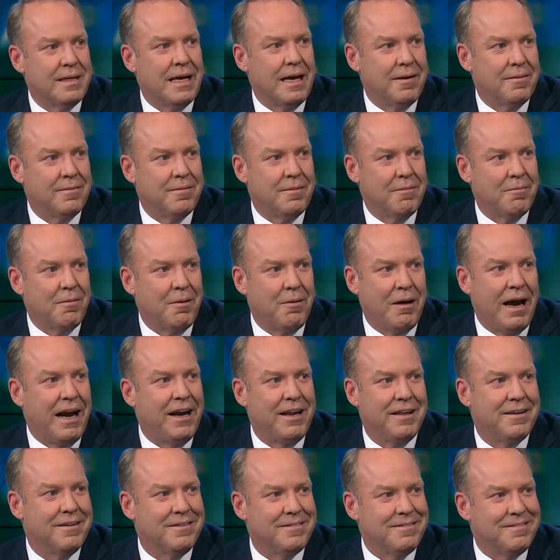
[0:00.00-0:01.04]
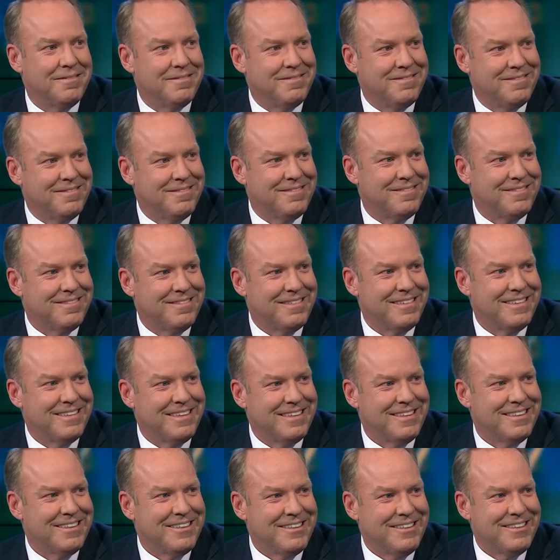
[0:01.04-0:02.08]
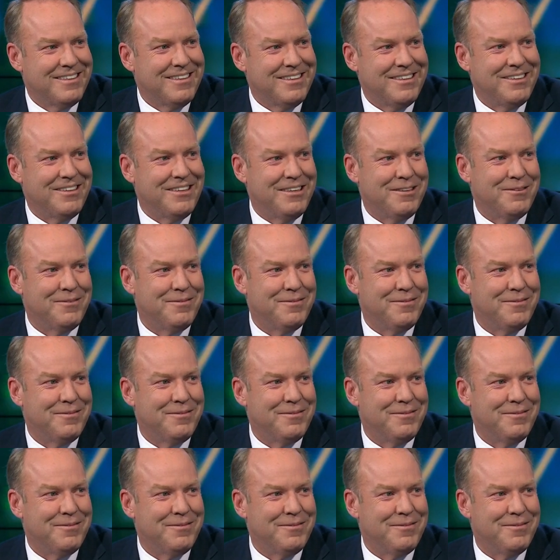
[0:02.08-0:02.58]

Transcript: Yeah. Well, how do you? Yeah. How do you yeah.